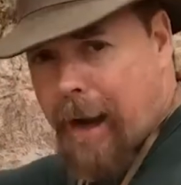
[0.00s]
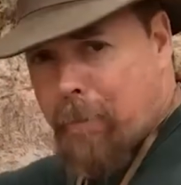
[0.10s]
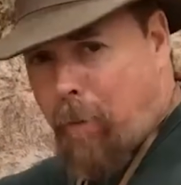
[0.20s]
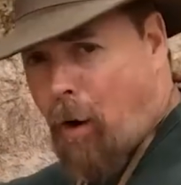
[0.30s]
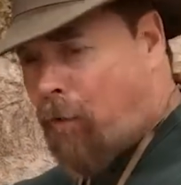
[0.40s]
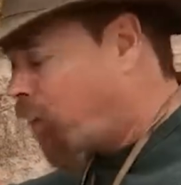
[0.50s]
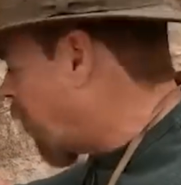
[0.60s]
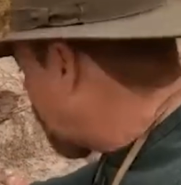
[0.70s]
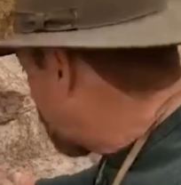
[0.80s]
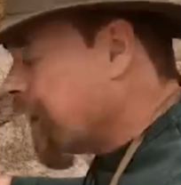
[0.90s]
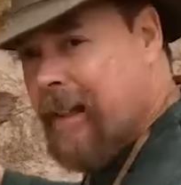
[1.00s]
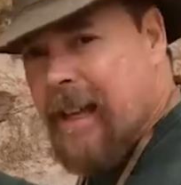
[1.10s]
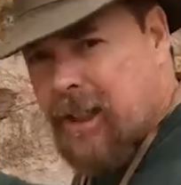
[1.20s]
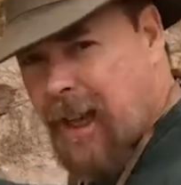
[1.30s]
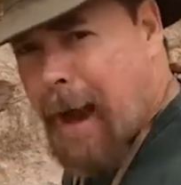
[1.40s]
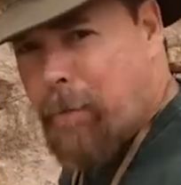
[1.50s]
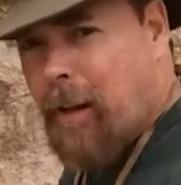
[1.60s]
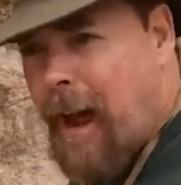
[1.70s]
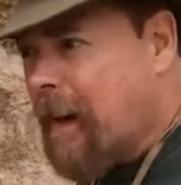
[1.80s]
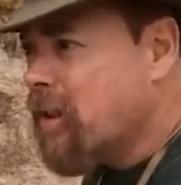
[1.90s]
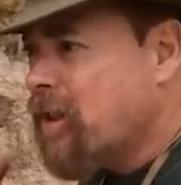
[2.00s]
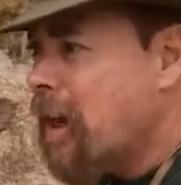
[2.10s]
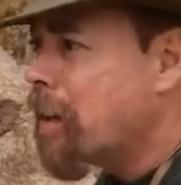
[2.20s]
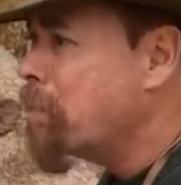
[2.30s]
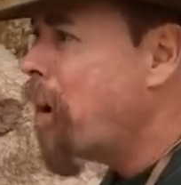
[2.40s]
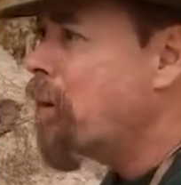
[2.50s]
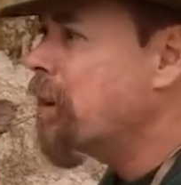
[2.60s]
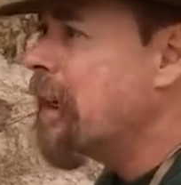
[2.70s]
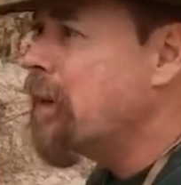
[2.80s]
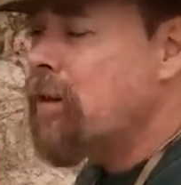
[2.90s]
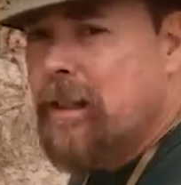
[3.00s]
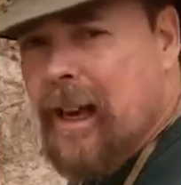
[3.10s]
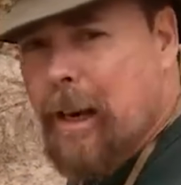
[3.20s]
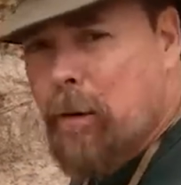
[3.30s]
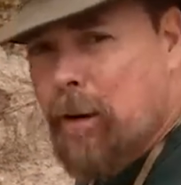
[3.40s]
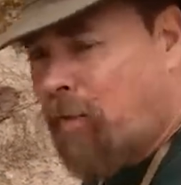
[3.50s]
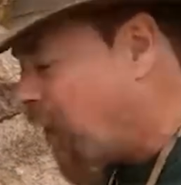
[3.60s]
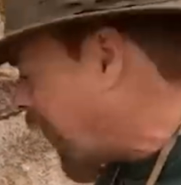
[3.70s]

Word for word: granite porphyry. It's like saprolite, it's decomposing, you can dig it with your